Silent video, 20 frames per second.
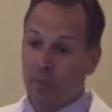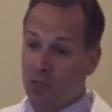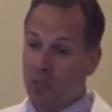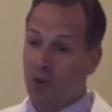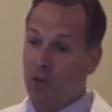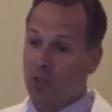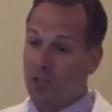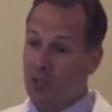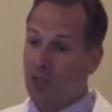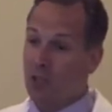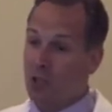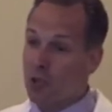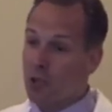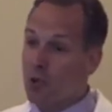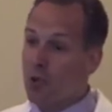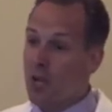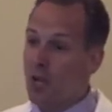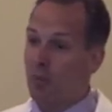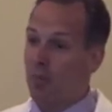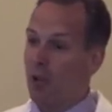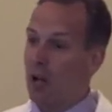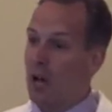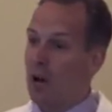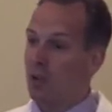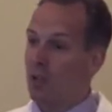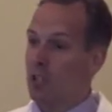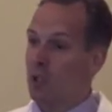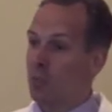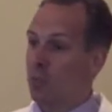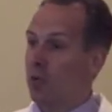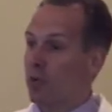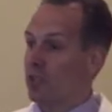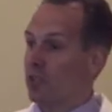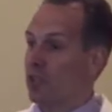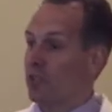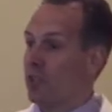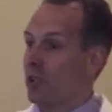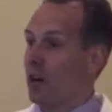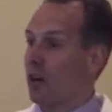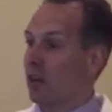So it's incredible how these
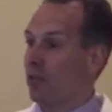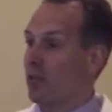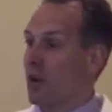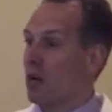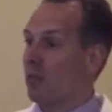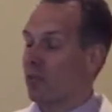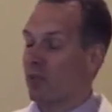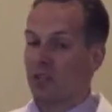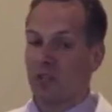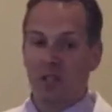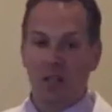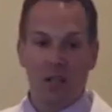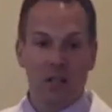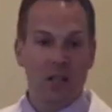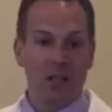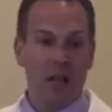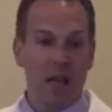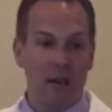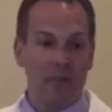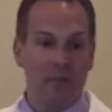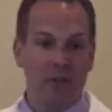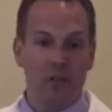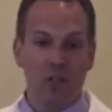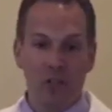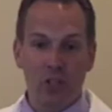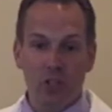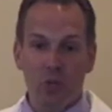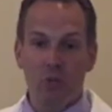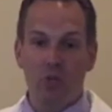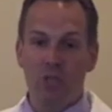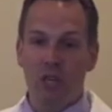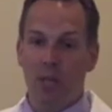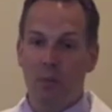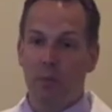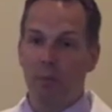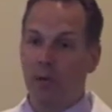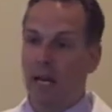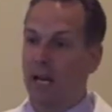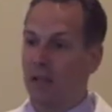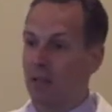poisons are around us and have a huge
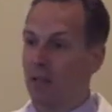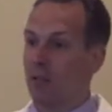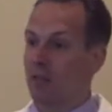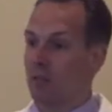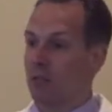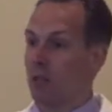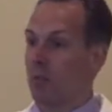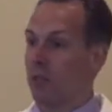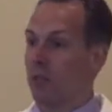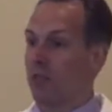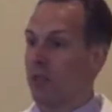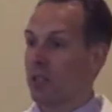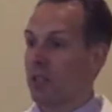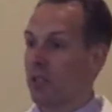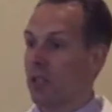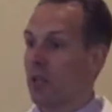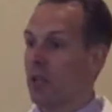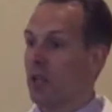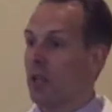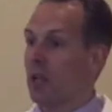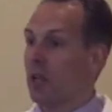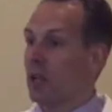impact on some of us.